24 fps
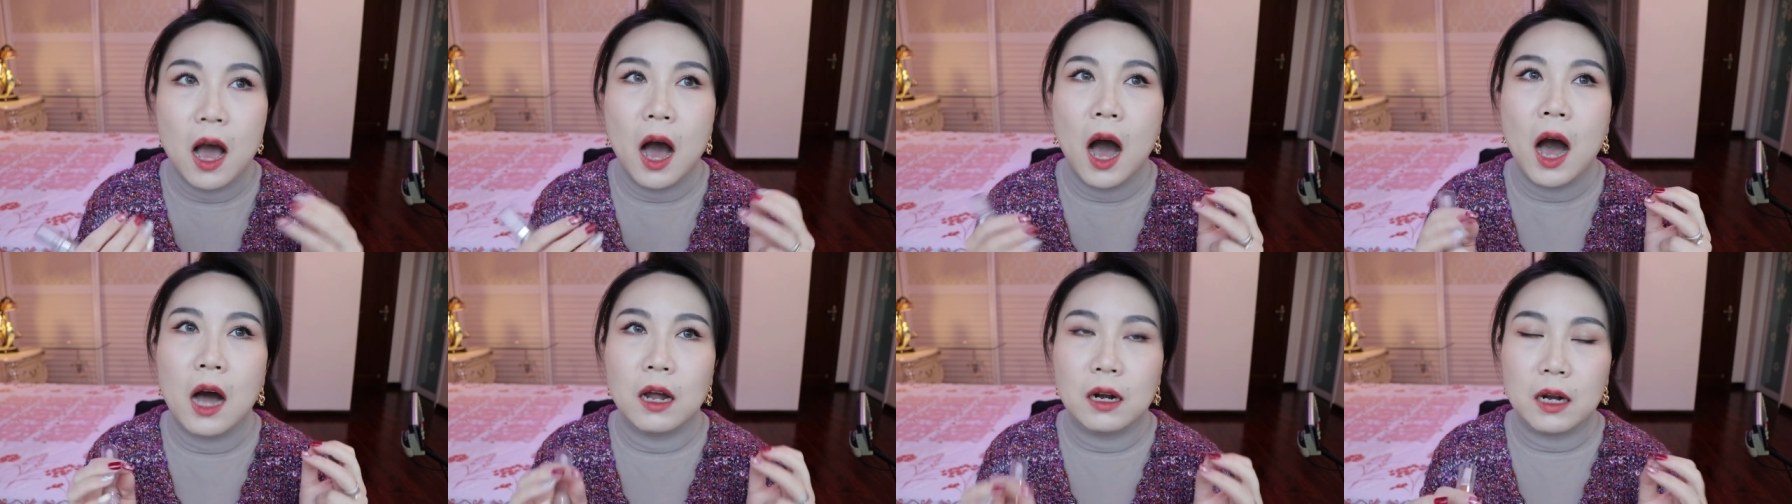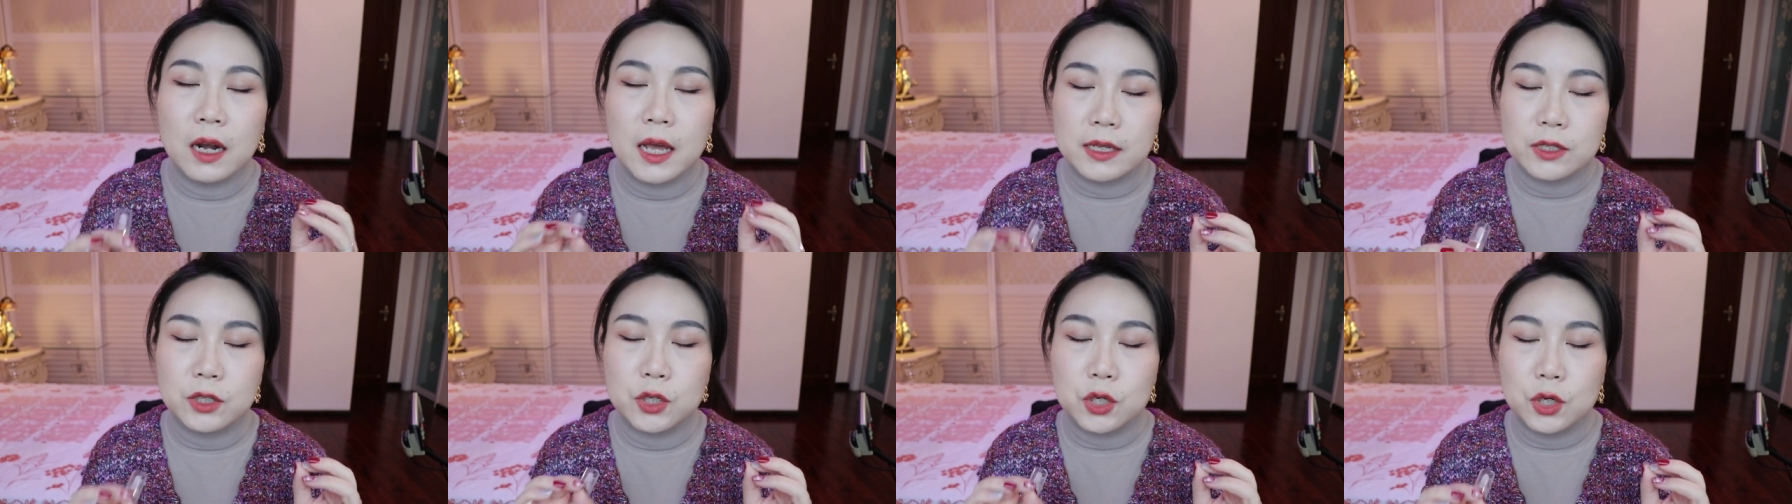
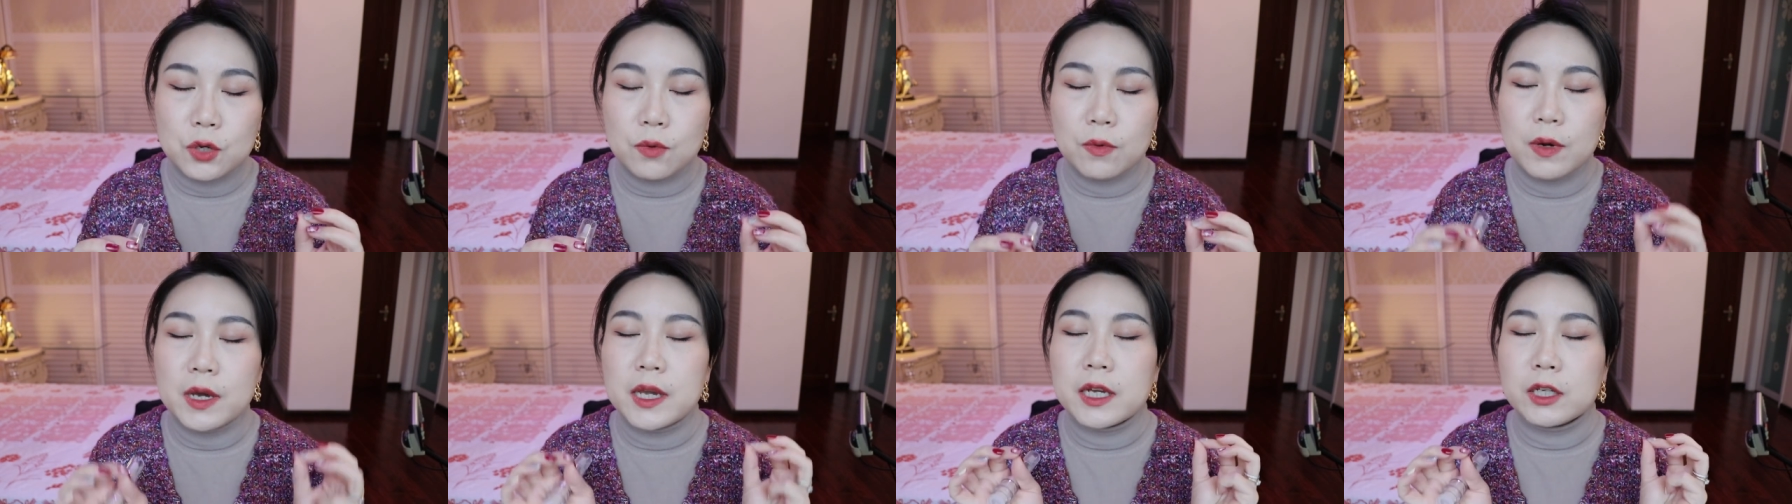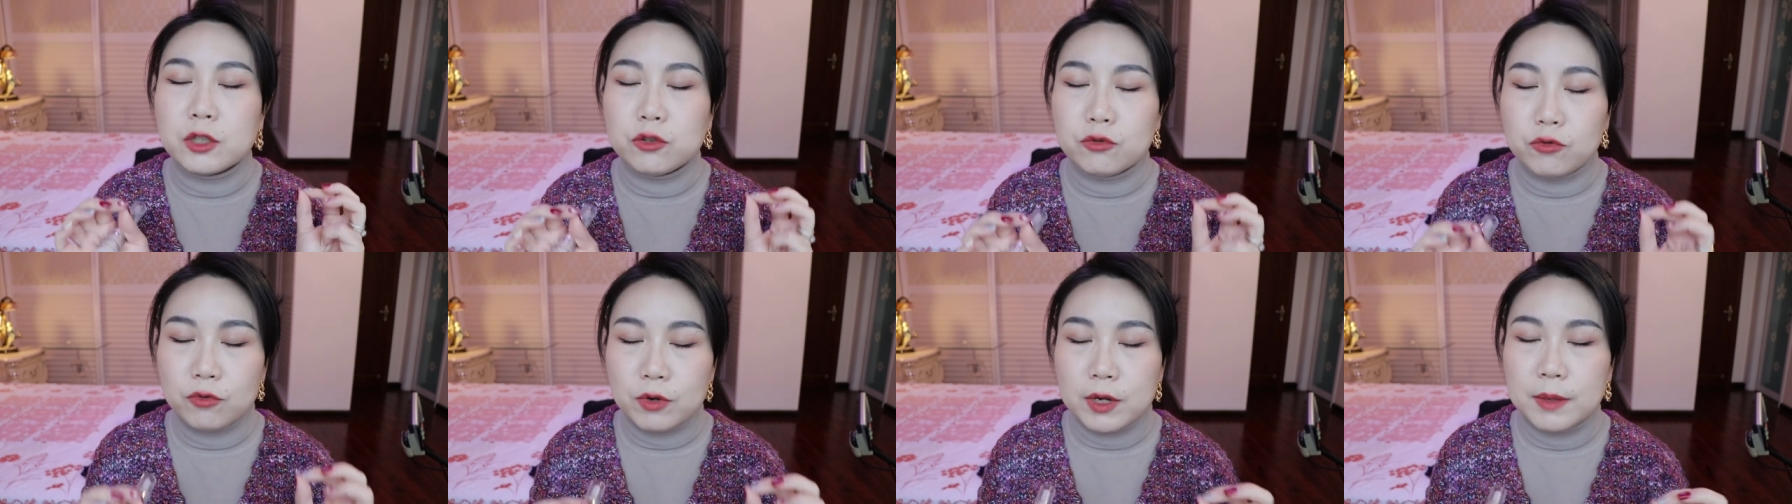Unless you are
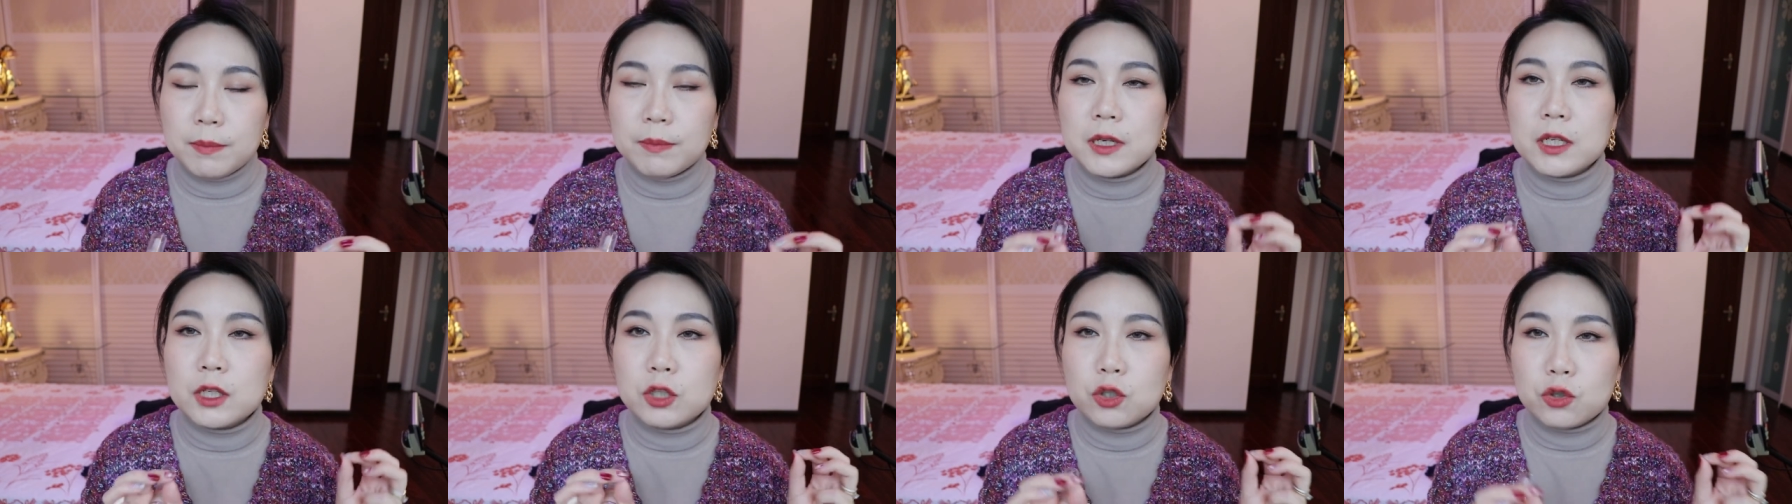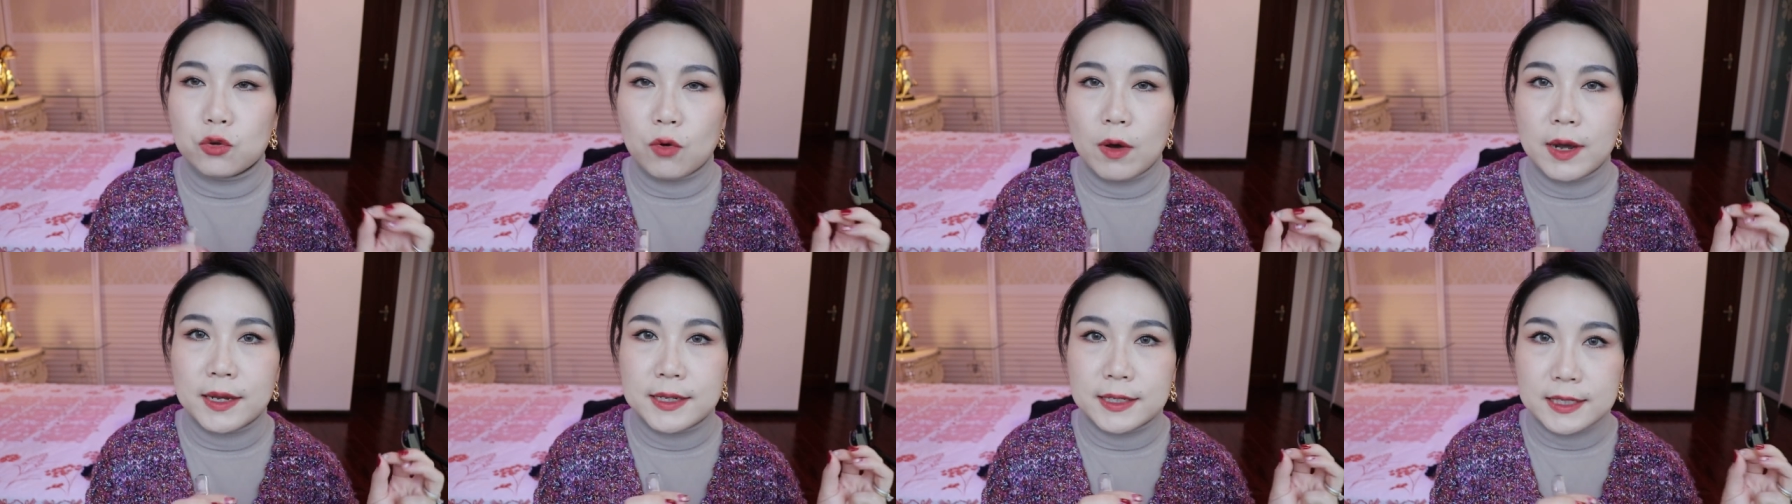extremely
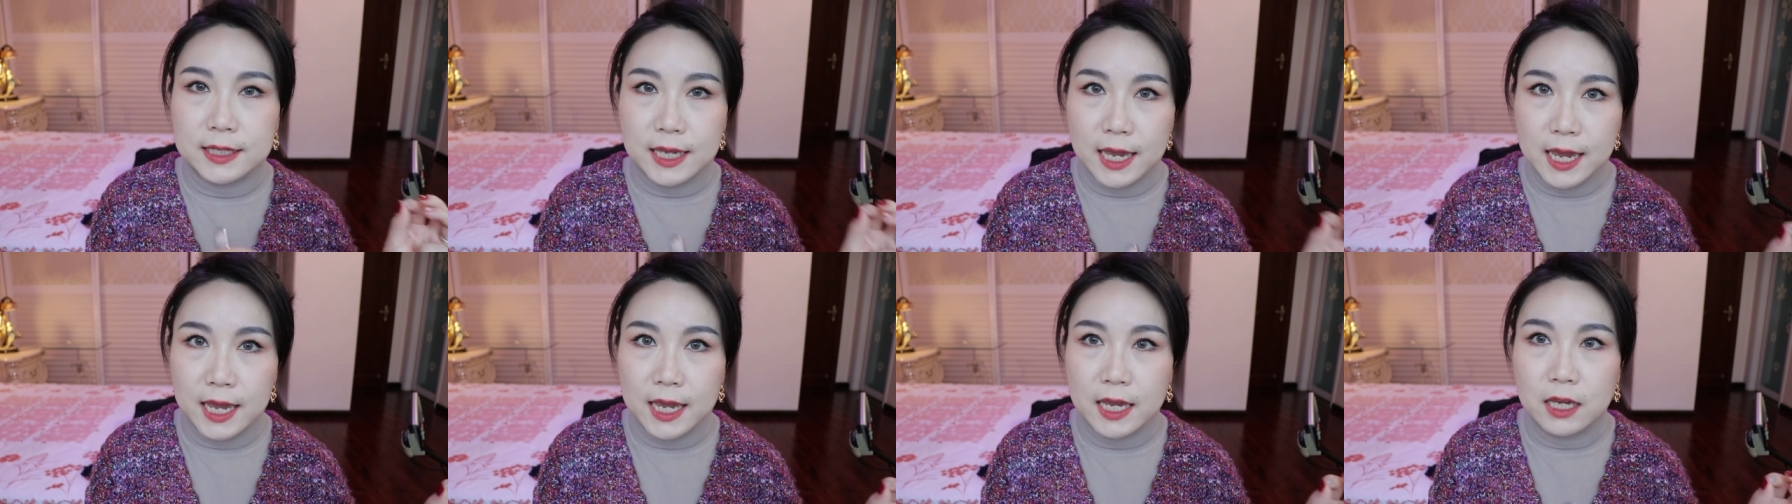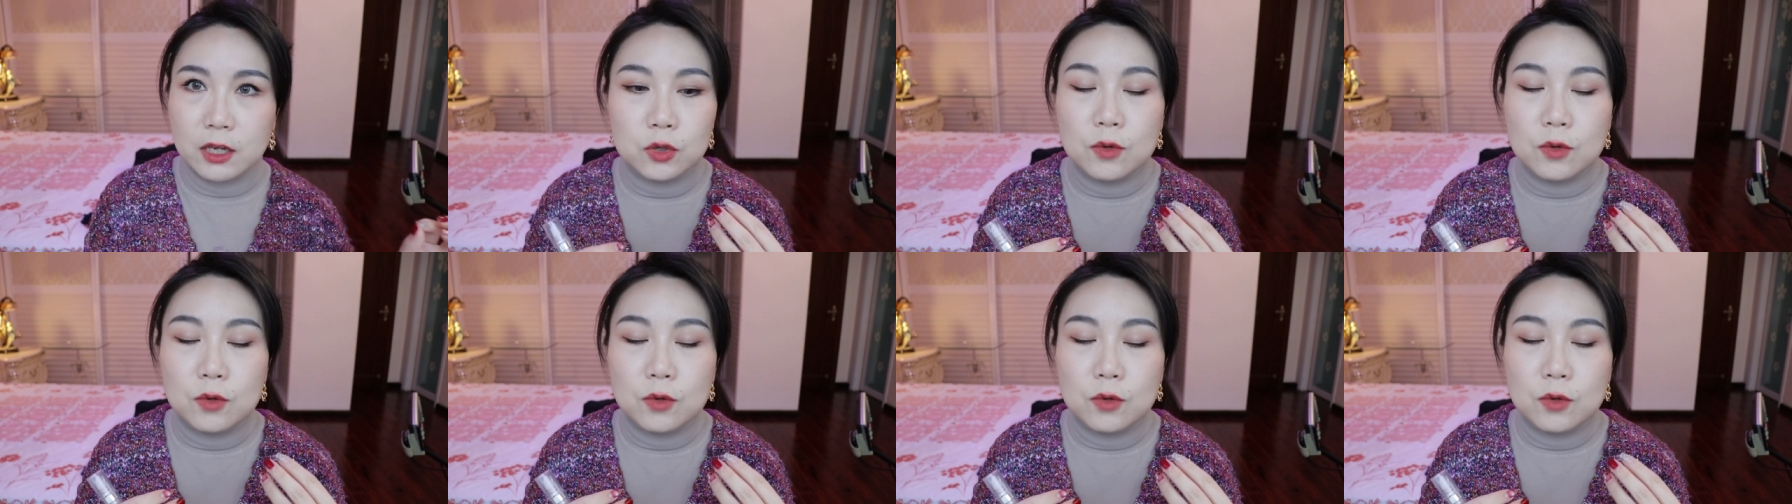dry skin,